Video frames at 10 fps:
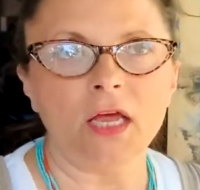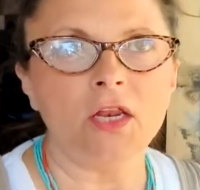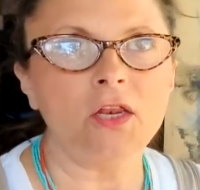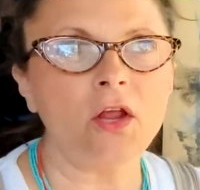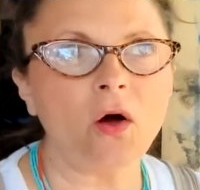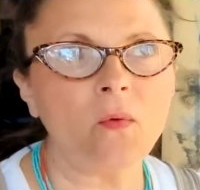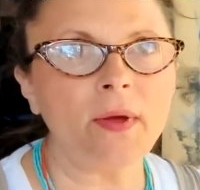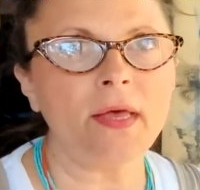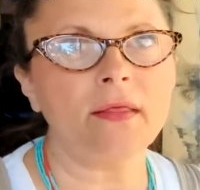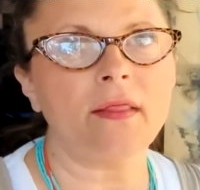
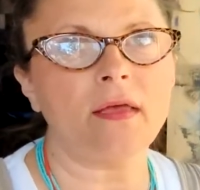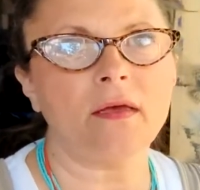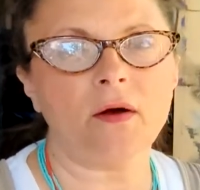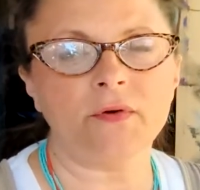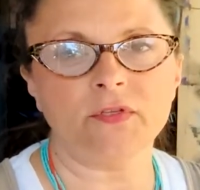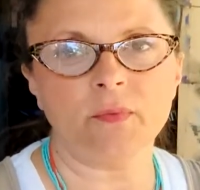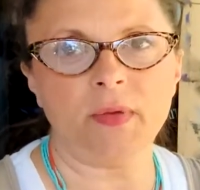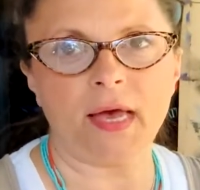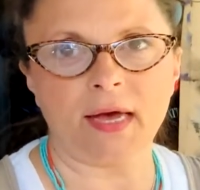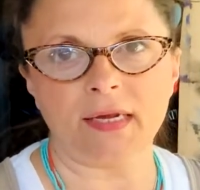knowing that you're going to
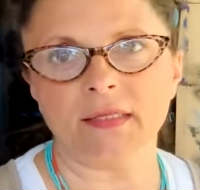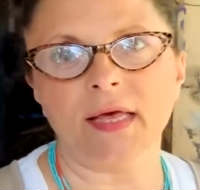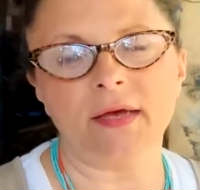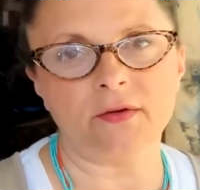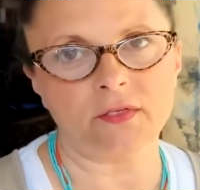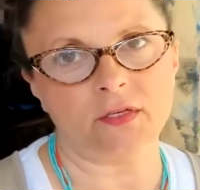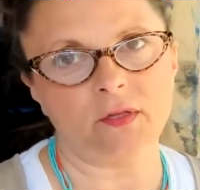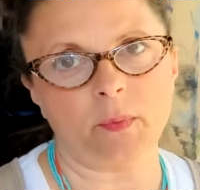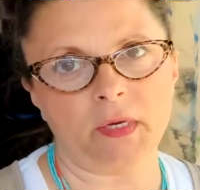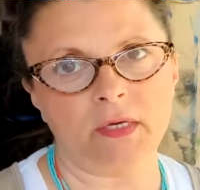be adding layers to
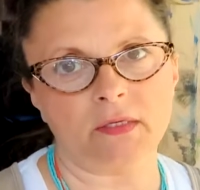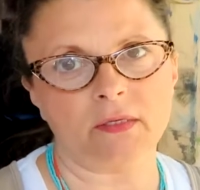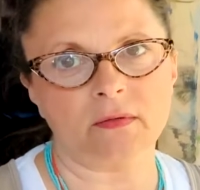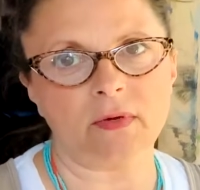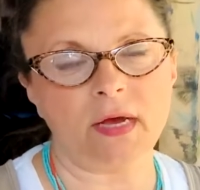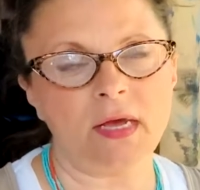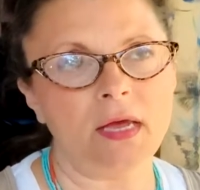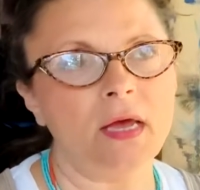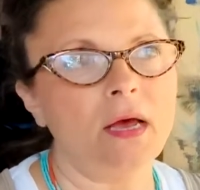the piece, right?